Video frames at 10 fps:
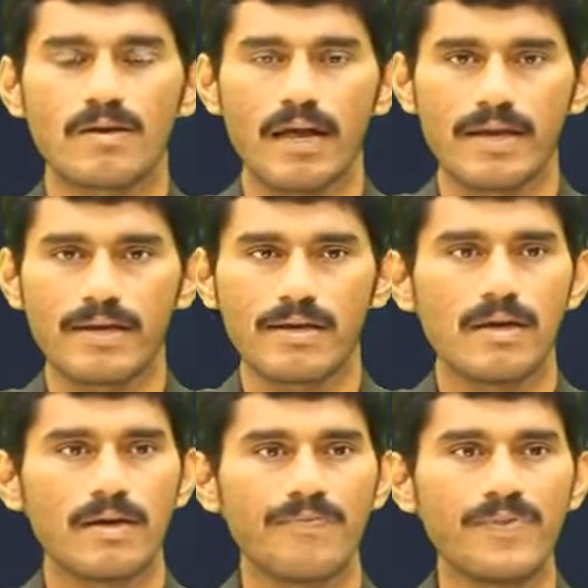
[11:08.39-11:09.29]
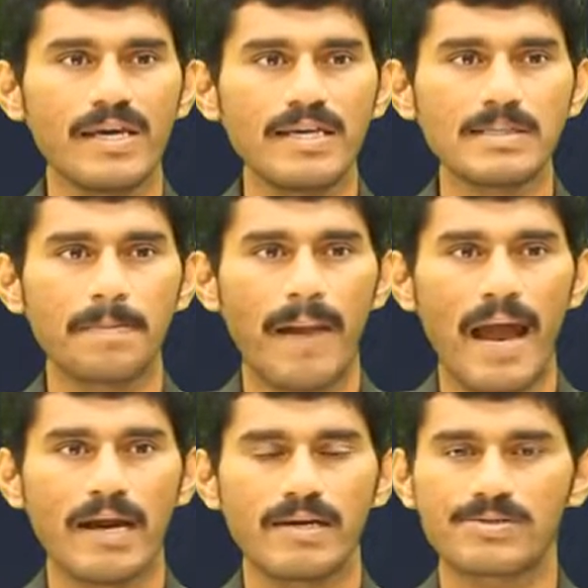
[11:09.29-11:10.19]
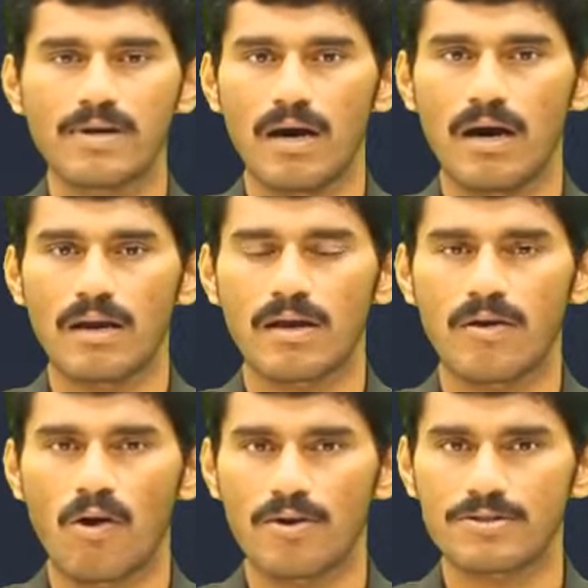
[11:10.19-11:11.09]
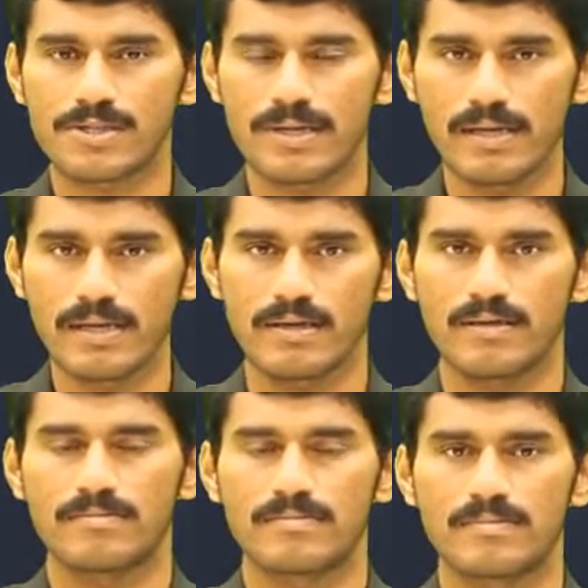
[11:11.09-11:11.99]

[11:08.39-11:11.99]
Like, these pants are costly.